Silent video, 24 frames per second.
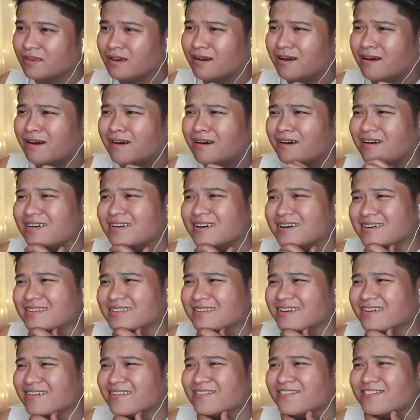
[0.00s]

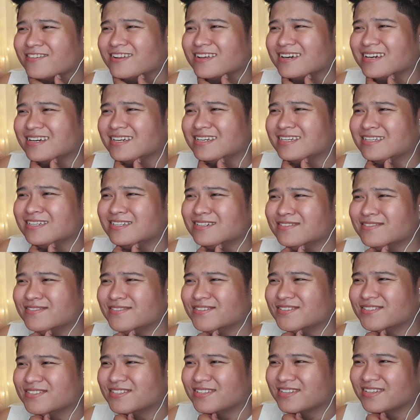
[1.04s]
Aww, they're really
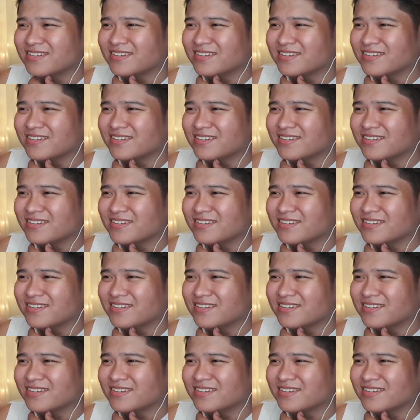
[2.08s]
cute.